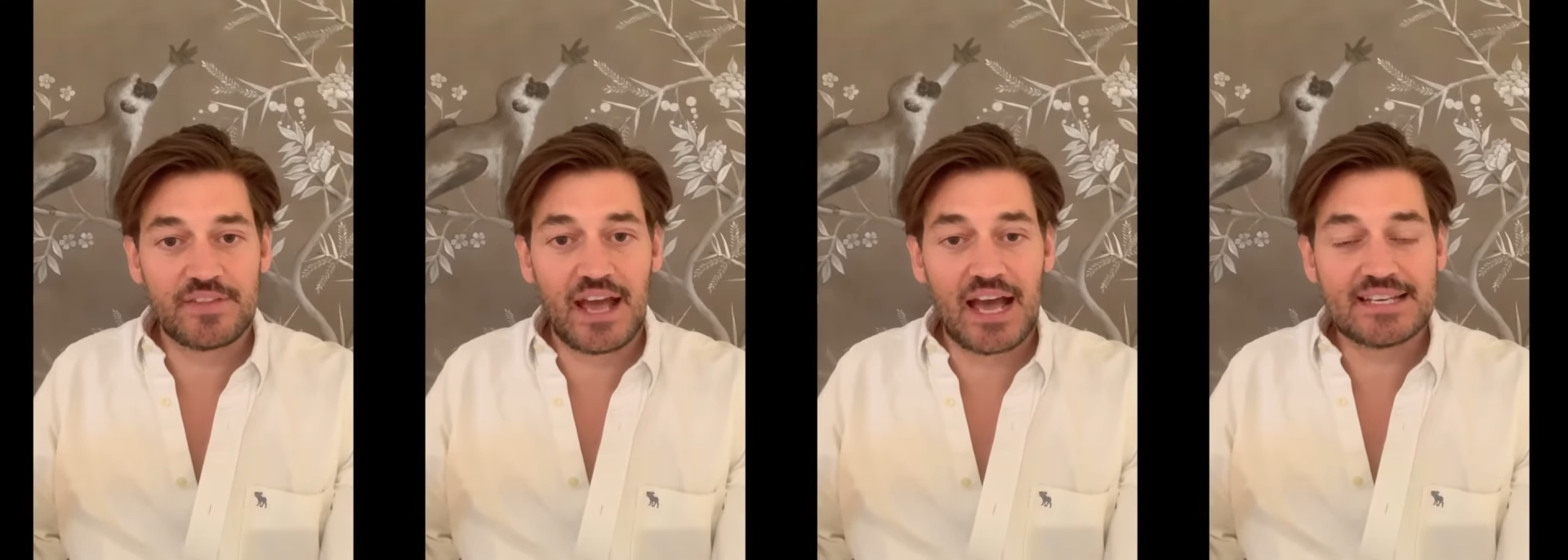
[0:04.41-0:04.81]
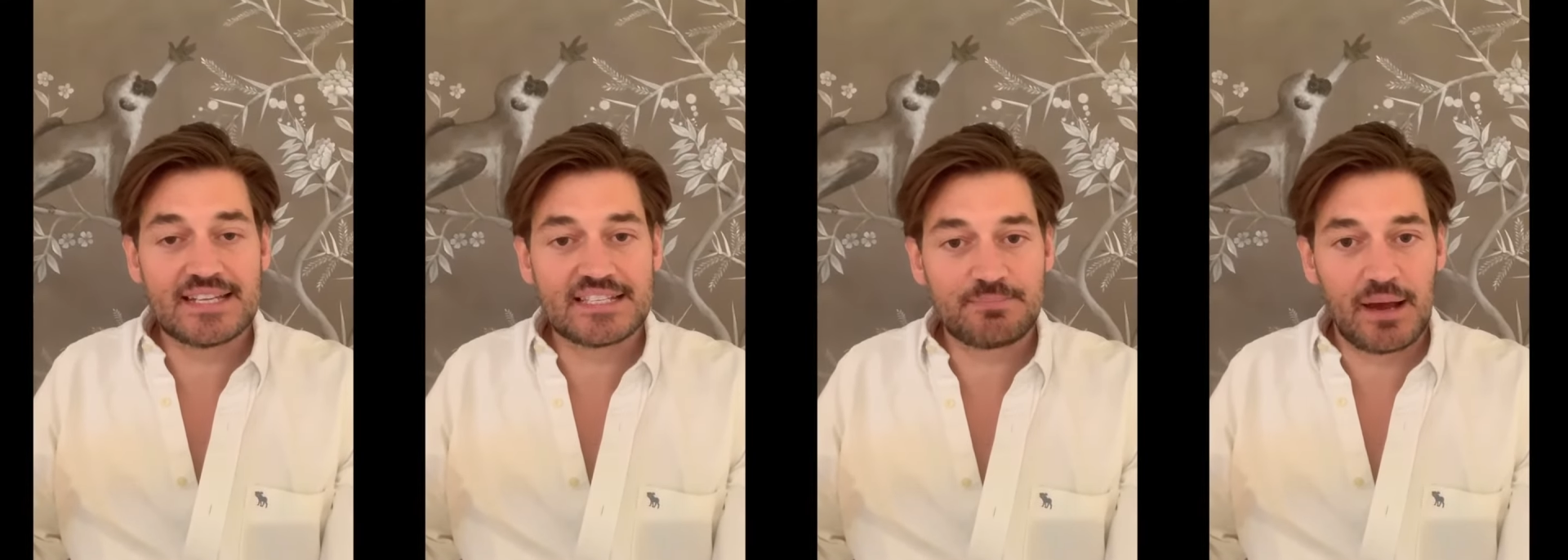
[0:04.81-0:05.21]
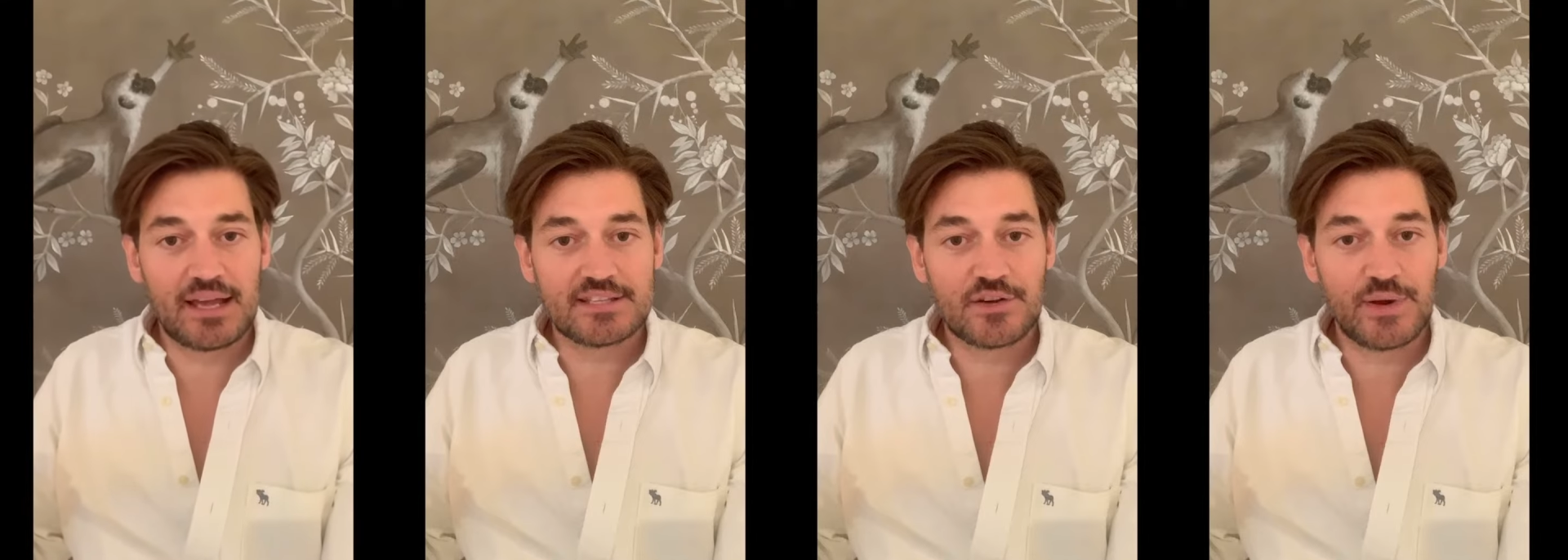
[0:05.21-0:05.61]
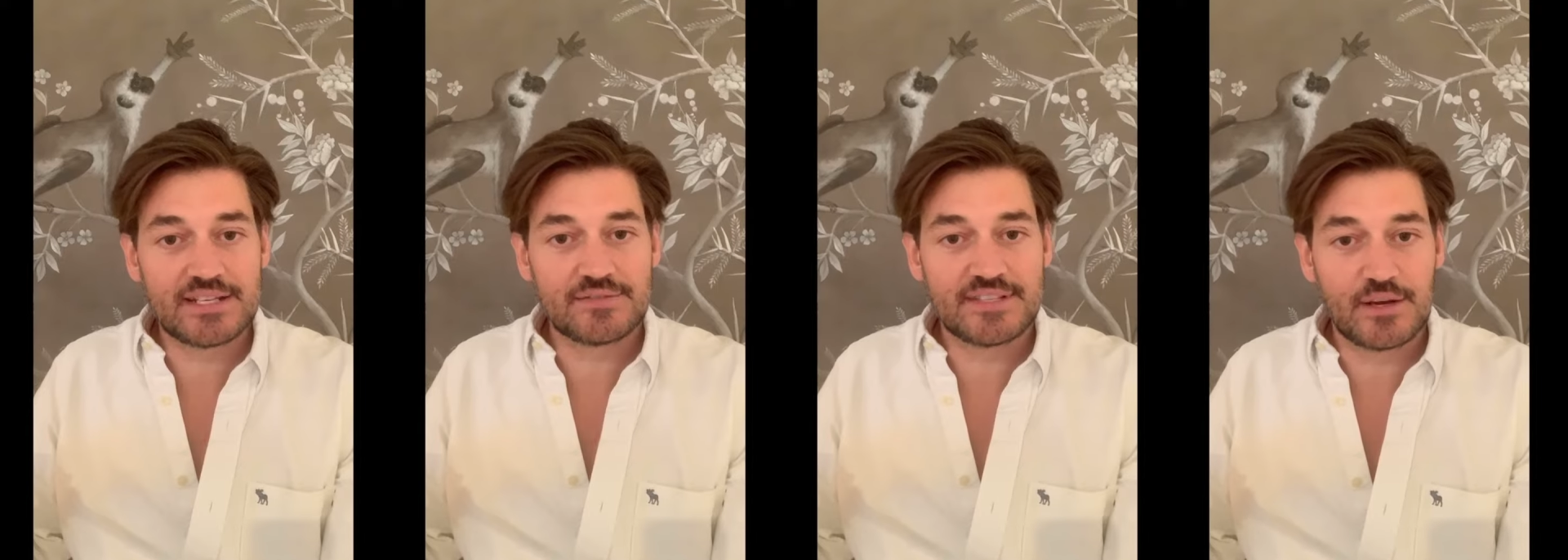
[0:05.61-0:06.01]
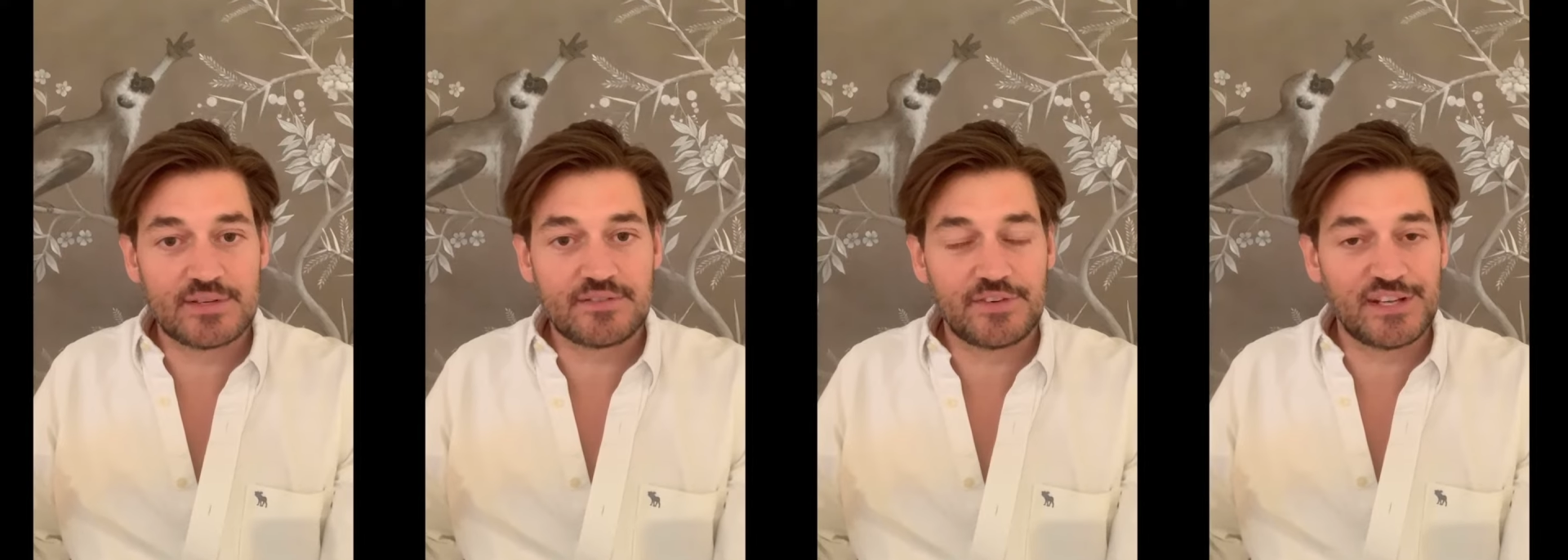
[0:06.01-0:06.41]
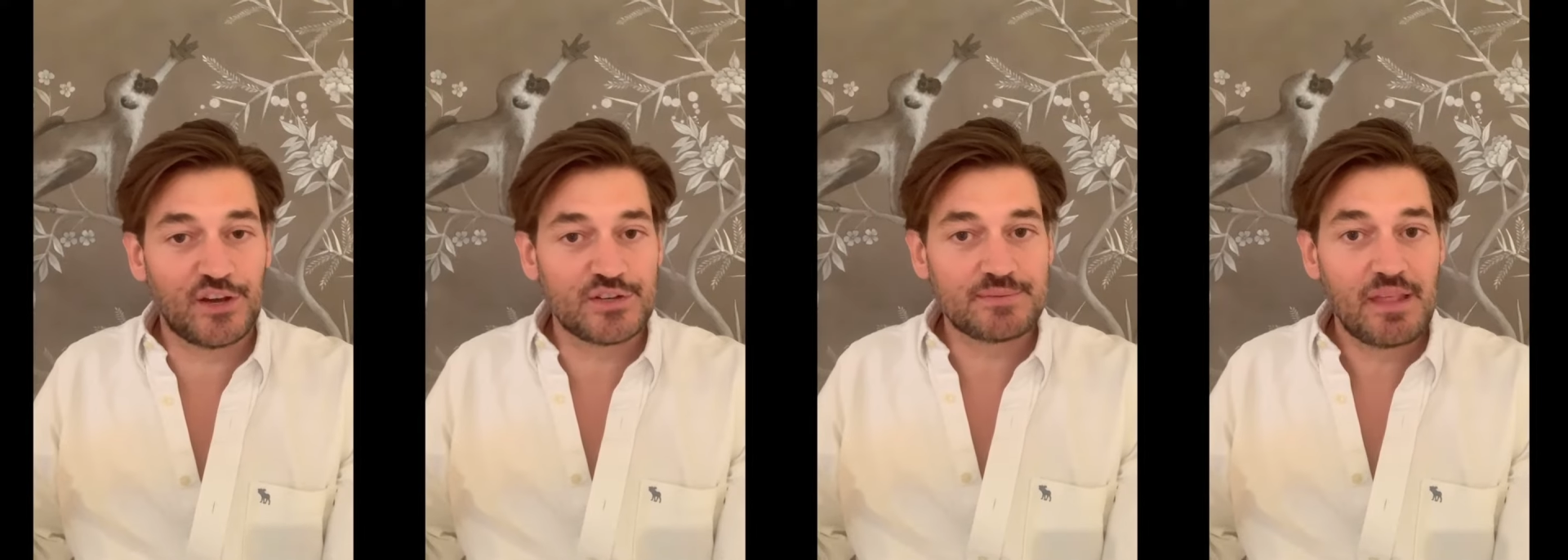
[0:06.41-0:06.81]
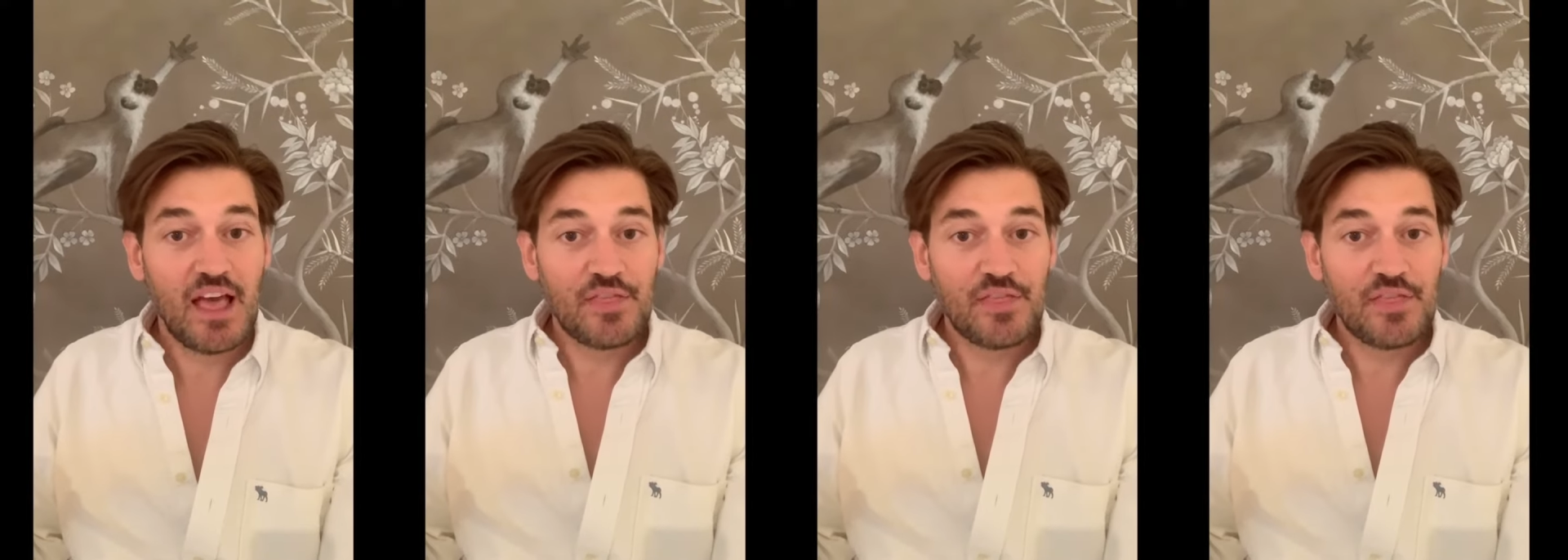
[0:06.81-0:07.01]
of the ID Inspires creative series of videos.